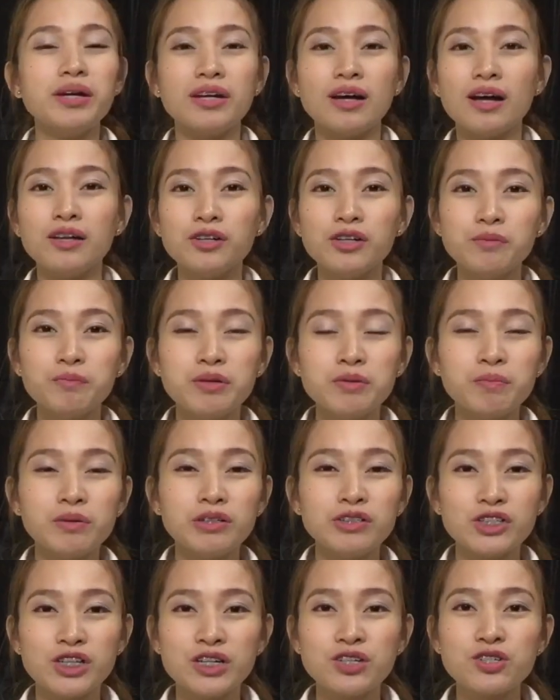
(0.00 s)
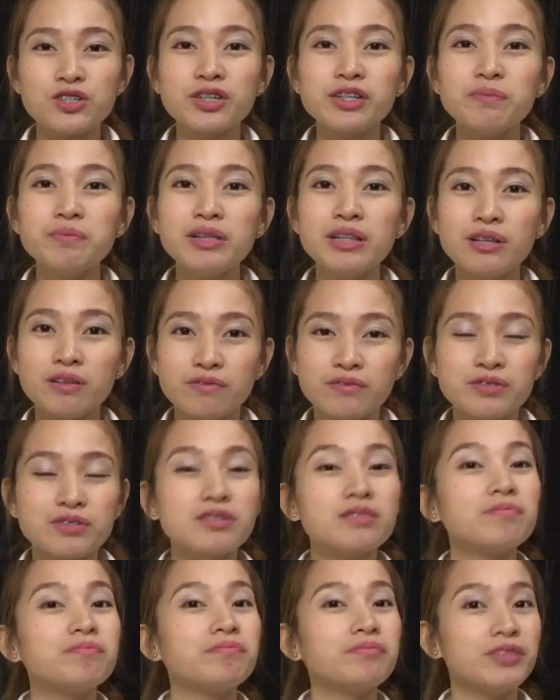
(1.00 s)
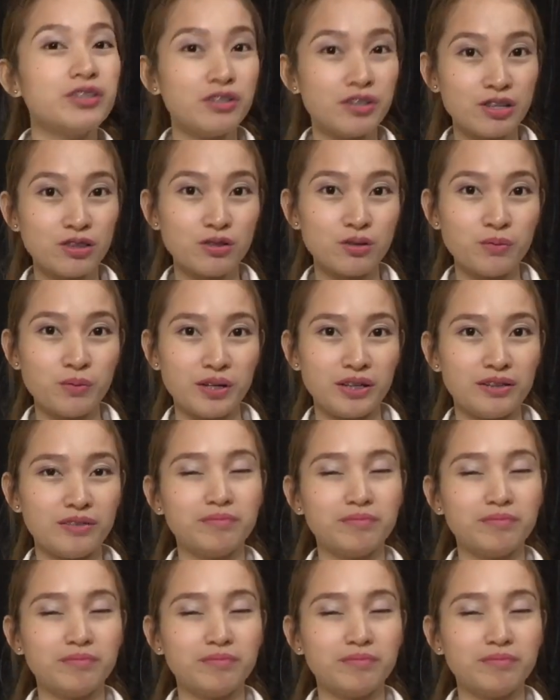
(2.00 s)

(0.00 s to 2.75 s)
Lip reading: other people change their beliefs? You can do it.